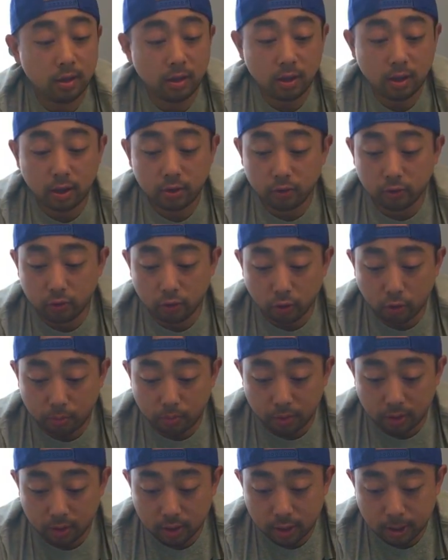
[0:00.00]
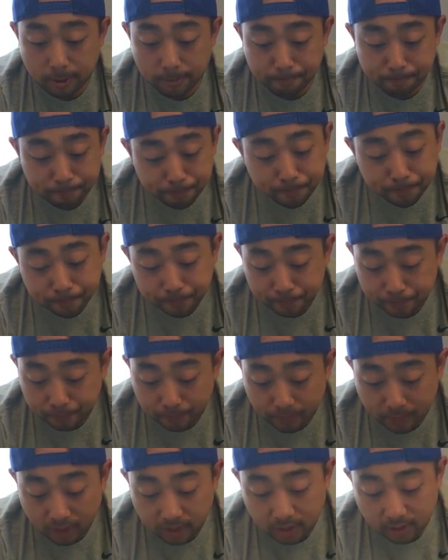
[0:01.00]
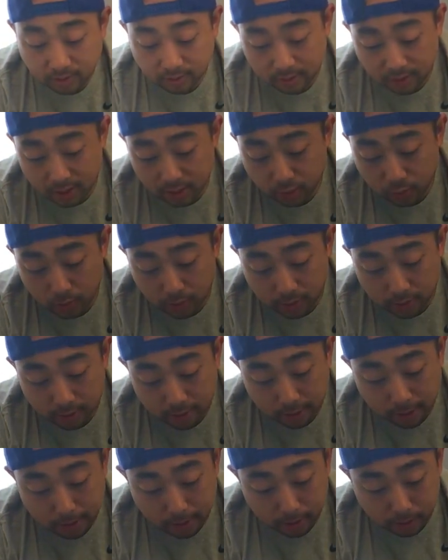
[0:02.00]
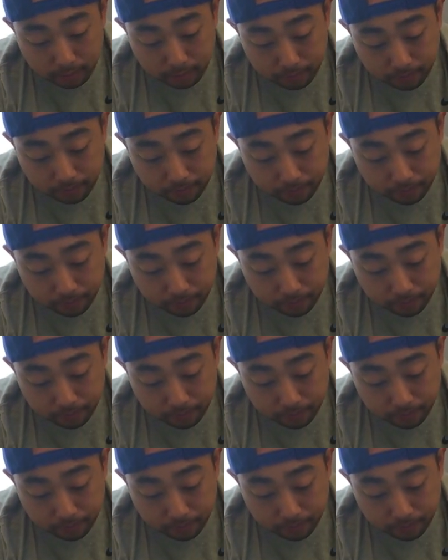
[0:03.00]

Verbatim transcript: a new notebook, and it's a nice one. Um,